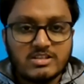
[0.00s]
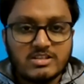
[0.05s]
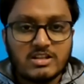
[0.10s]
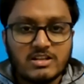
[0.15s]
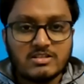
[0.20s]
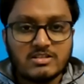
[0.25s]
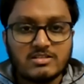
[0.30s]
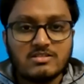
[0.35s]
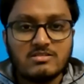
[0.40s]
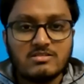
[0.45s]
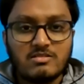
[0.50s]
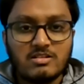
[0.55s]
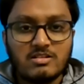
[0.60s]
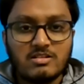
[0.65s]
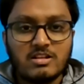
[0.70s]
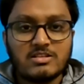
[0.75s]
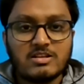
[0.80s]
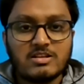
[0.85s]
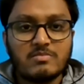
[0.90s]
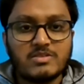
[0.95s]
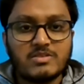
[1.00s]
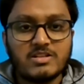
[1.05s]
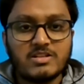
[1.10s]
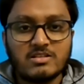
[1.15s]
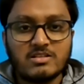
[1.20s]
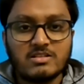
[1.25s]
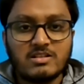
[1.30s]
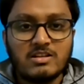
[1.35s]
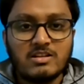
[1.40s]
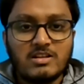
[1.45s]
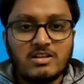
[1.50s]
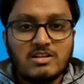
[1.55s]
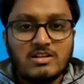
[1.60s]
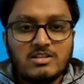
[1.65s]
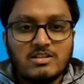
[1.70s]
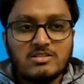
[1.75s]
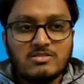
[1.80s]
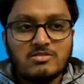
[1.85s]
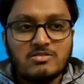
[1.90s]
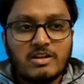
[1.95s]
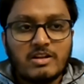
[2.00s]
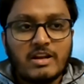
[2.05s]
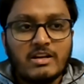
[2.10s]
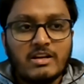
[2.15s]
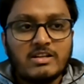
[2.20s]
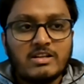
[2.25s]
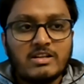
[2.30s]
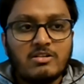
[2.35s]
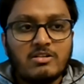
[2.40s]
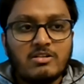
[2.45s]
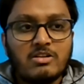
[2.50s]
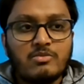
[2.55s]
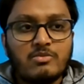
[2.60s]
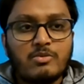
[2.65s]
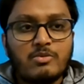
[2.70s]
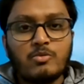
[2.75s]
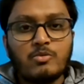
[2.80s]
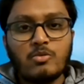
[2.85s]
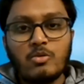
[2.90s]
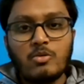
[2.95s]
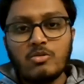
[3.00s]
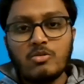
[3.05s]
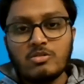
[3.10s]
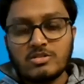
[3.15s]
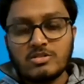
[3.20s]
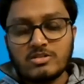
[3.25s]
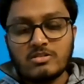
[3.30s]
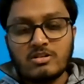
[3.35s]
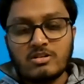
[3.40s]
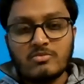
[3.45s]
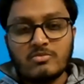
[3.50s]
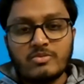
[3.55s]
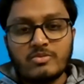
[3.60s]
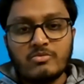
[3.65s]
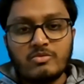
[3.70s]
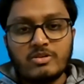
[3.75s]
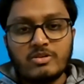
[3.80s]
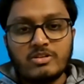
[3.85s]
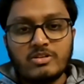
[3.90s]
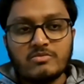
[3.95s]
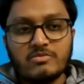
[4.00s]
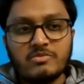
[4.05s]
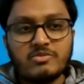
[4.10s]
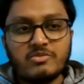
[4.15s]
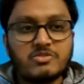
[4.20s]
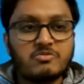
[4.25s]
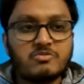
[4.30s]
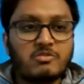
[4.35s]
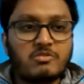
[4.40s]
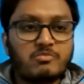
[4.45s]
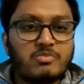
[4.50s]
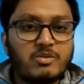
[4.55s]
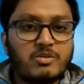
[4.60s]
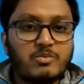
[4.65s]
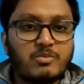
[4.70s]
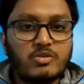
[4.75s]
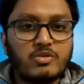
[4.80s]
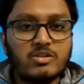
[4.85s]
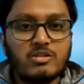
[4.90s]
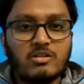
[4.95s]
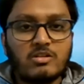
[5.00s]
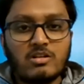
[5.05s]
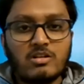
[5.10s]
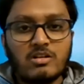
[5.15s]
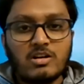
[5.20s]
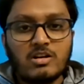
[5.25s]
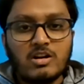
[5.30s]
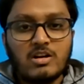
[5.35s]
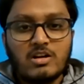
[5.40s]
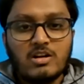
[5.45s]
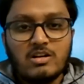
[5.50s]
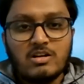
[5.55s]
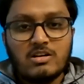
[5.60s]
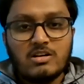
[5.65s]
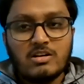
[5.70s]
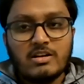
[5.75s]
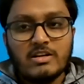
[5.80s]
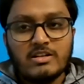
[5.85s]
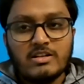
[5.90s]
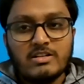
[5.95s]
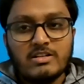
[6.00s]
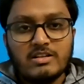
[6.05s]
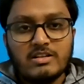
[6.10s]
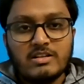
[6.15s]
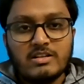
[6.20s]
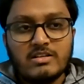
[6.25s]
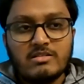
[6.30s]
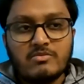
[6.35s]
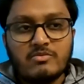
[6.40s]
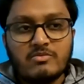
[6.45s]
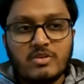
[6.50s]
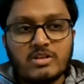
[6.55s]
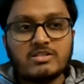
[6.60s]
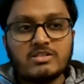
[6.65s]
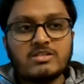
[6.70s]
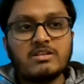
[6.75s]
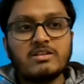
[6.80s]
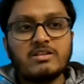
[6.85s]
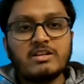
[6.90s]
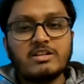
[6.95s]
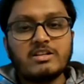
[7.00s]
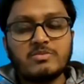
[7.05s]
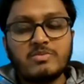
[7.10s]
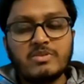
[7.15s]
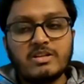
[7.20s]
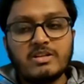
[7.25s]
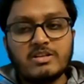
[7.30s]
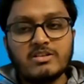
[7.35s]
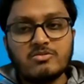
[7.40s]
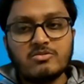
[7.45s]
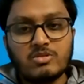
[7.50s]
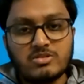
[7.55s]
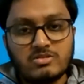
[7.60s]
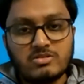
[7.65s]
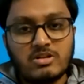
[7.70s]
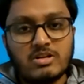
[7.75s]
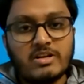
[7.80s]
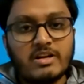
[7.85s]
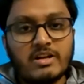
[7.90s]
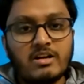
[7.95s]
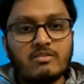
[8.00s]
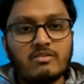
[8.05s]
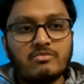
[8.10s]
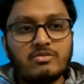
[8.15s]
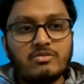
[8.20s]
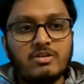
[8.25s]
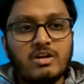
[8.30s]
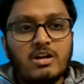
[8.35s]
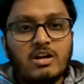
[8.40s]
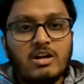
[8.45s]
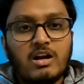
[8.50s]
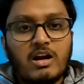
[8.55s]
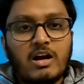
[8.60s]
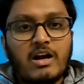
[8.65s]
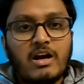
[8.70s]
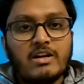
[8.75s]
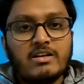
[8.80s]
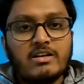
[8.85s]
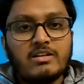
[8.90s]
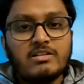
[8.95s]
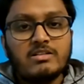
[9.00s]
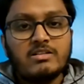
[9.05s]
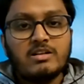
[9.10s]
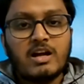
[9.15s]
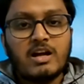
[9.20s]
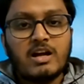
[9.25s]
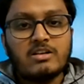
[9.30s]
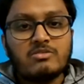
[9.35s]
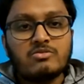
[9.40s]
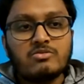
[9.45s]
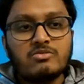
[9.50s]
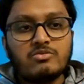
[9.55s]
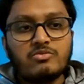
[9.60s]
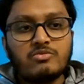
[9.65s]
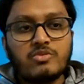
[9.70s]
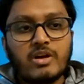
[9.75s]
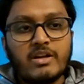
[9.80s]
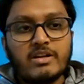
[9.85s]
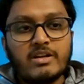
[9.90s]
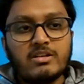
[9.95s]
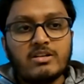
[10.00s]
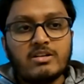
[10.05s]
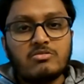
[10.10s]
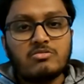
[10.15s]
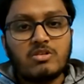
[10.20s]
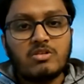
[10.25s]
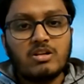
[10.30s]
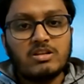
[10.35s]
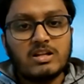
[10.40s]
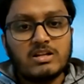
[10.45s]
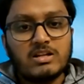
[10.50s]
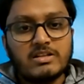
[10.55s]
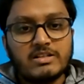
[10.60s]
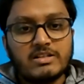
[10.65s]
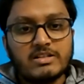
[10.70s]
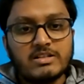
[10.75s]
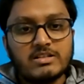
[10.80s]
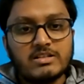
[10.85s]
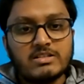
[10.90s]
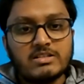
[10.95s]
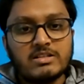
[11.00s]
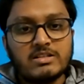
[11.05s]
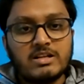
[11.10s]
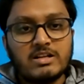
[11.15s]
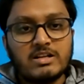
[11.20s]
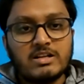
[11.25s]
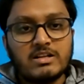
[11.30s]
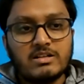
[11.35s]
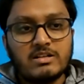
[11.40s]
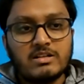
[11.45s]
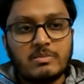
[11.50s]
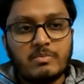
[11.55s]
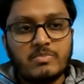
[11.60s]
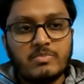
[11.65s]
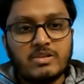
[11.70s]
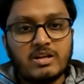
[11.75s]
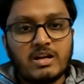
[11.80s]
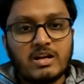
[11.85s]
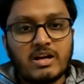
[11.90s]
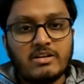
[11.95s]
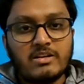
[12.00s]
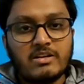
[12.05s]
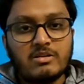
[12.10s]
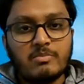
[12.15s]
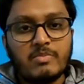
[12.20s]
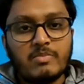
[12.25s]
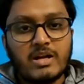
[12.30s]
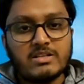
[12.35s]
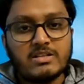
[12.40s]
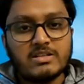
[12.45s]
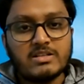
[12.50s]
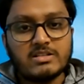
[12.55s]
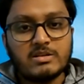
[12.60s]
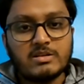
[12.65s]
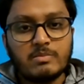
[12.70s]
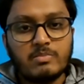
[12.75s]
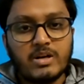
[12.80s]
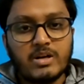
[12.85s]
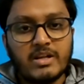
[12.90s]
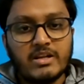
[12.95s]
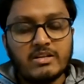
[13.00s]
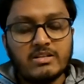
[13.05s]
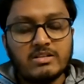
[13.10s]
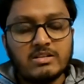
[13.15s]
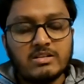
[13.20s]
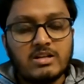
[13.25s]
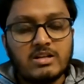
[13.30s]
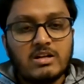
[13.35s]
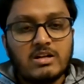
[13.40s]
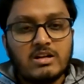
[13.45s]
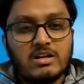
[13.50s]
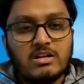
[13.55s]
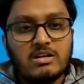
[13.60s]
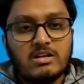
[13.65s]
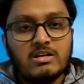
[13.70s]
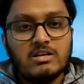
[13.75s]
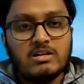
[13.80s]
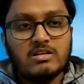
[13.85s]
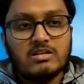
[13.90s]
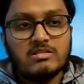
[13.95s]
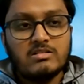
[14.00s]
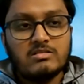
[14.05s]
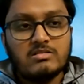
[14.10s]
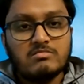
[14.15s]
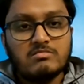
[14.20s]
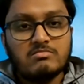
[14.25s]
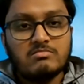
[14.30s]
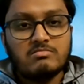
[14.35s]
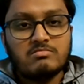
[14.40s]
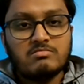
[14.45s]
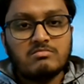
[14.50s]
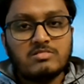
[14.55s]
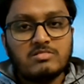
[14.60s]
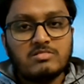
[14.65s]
research on the subject so getting only few quotes or few interviews from people or uh, getting their first hand experience was not enough i had to find out all the details regarding the, the kind of matches they played uh,